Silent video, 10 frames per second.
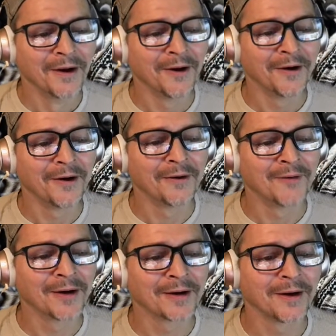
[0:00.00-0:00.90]
oh
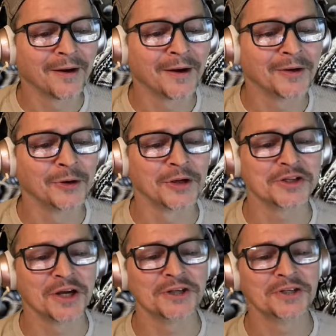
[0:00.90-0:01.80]
my God. You can
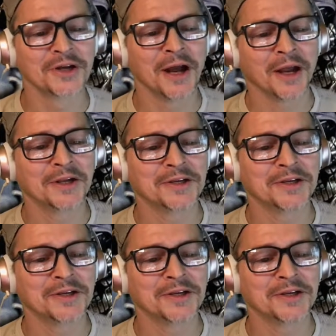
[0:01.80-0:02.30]
change it tonight.